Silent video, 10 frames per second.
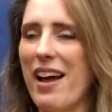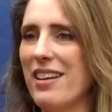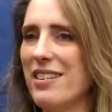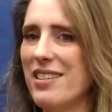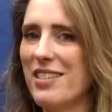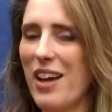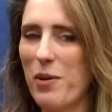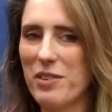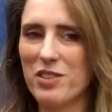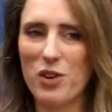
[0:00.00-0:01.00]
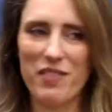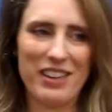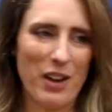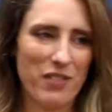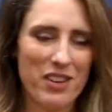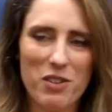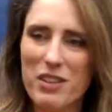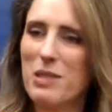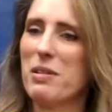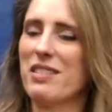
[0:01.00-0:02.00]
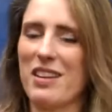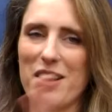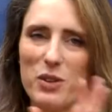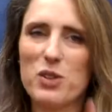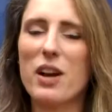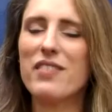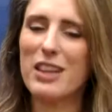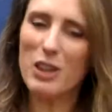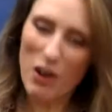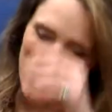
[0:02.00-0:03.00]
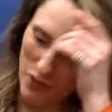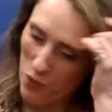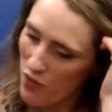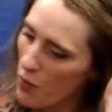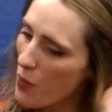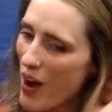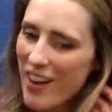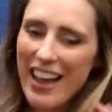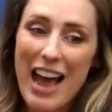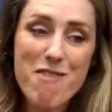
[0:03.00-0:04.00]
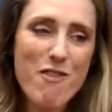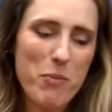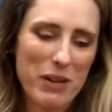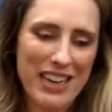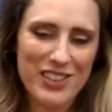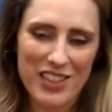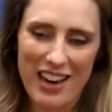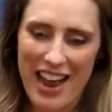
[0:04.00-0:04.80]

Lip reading: And I was traveling over the Christmas. So I travel a lot for work and for pleasure.